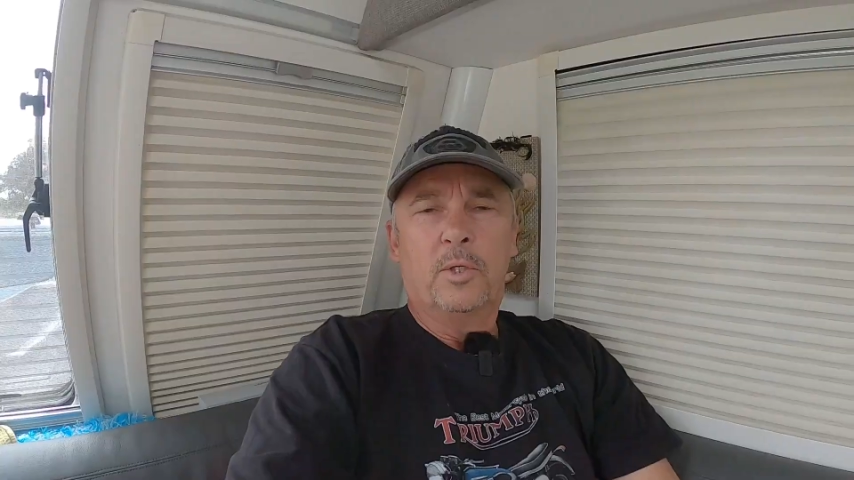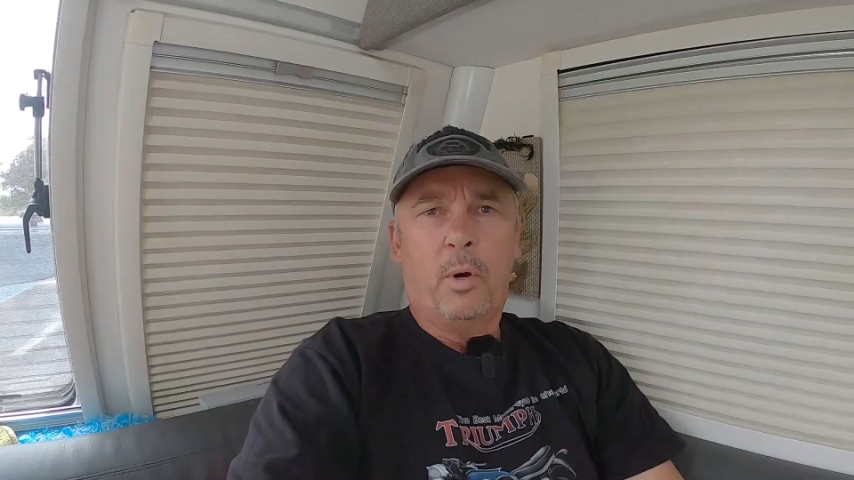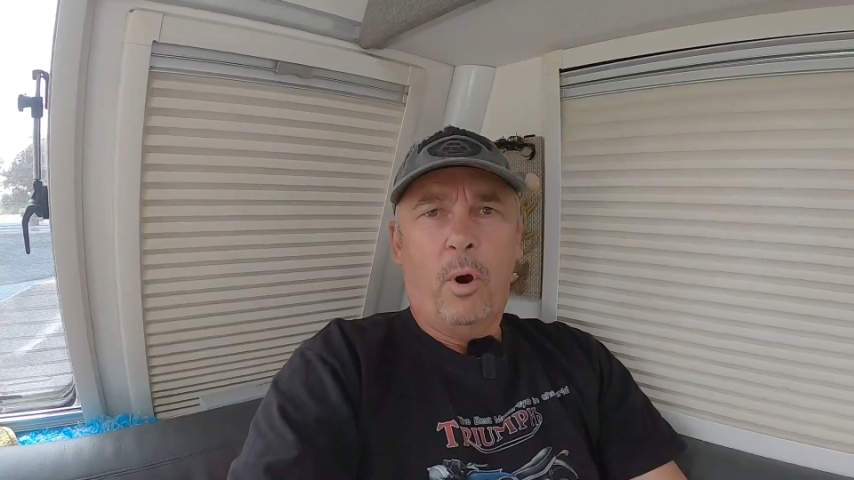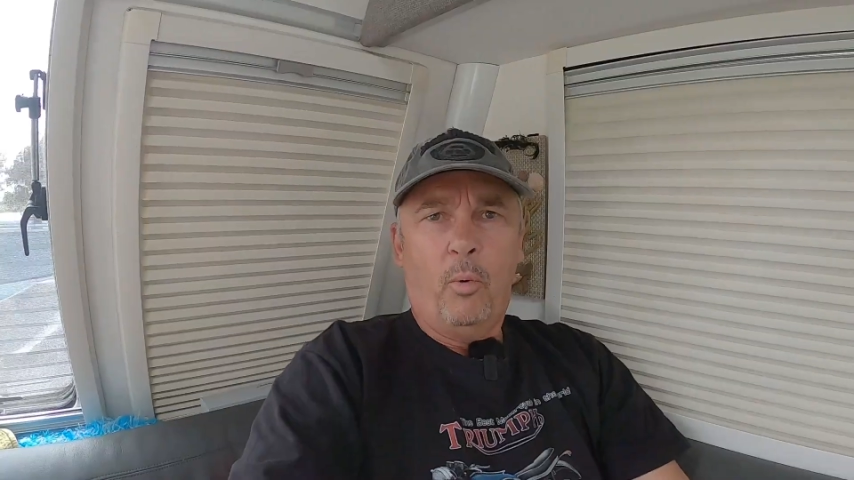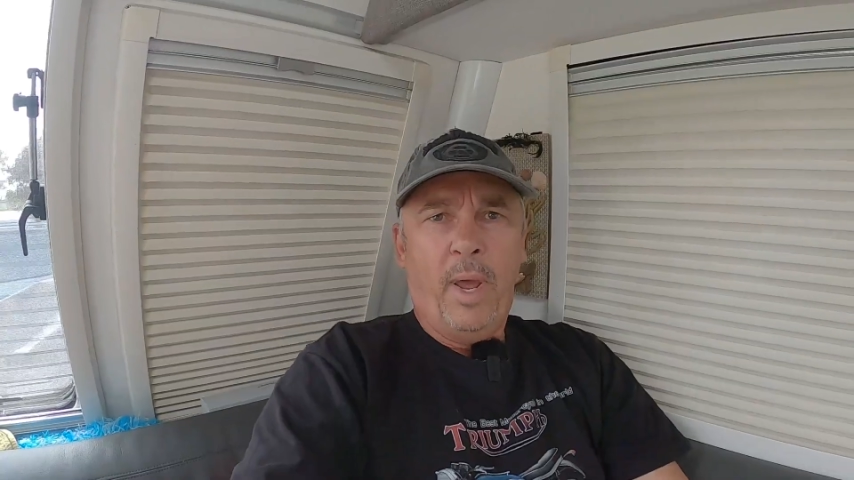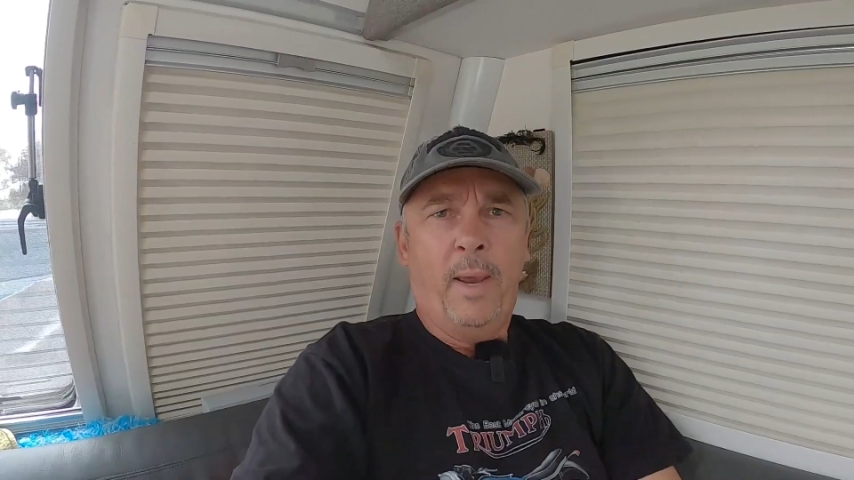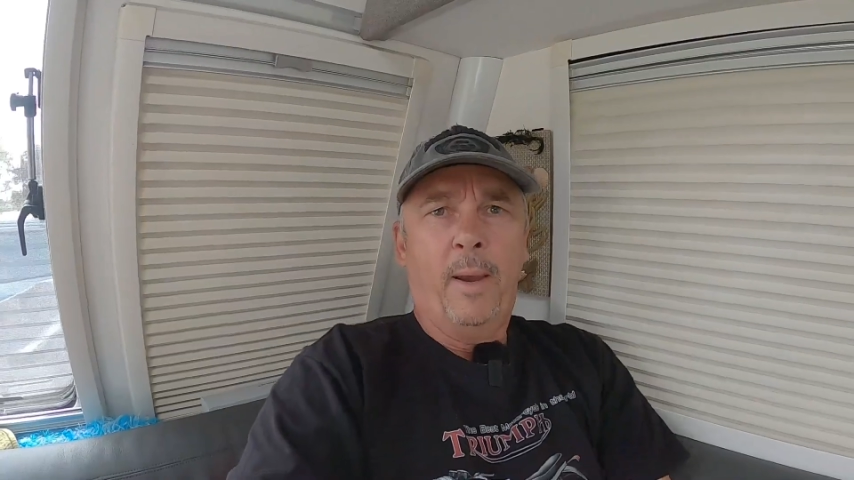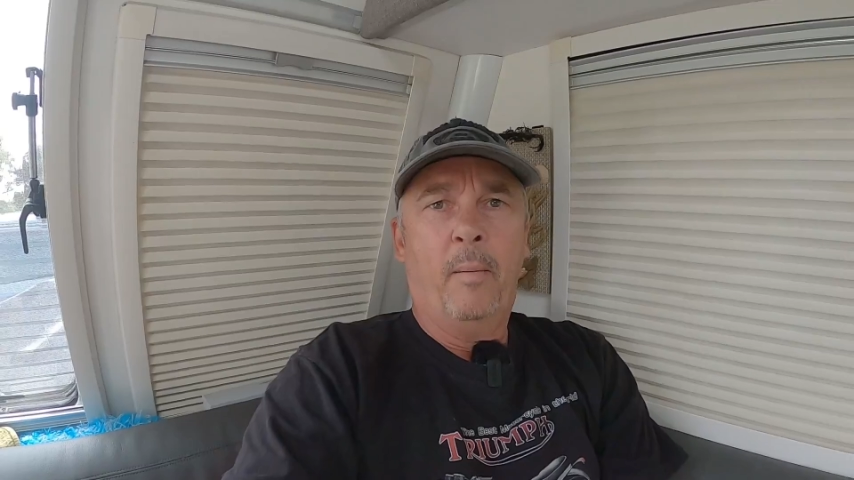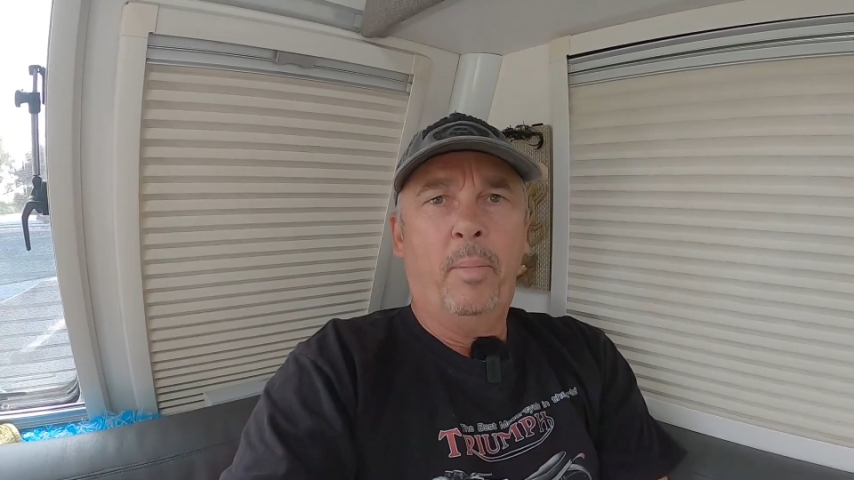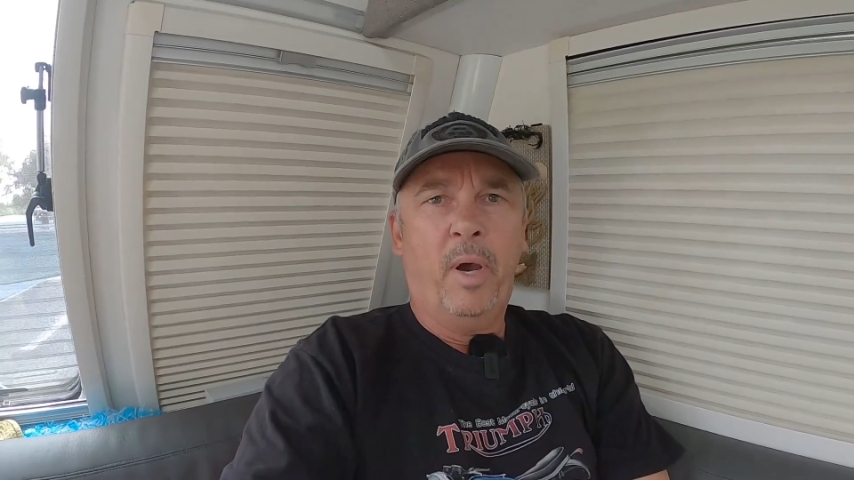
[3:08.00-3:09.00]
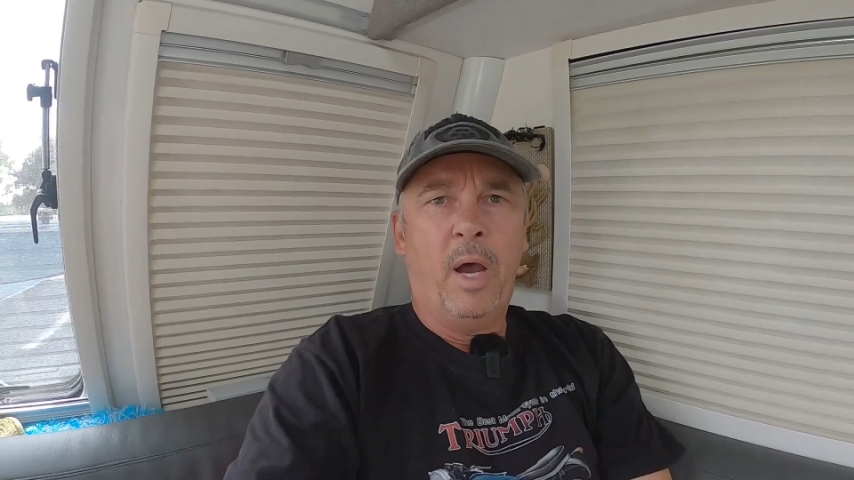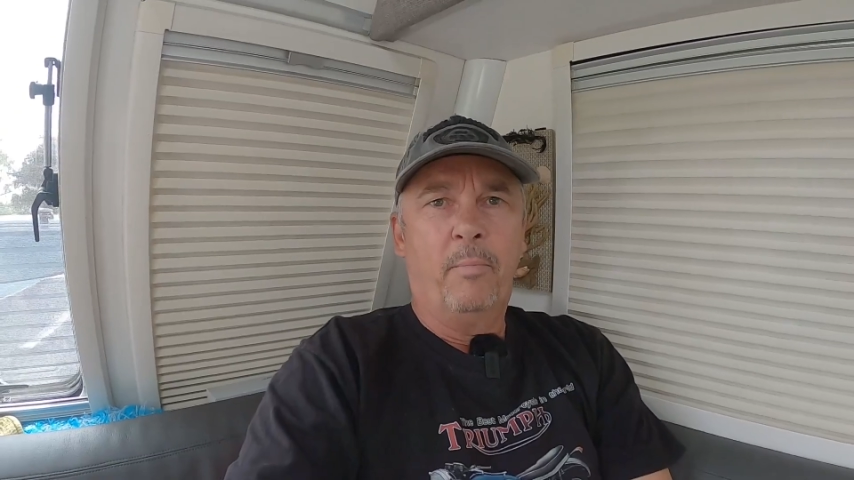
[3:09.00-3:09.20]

So I rang up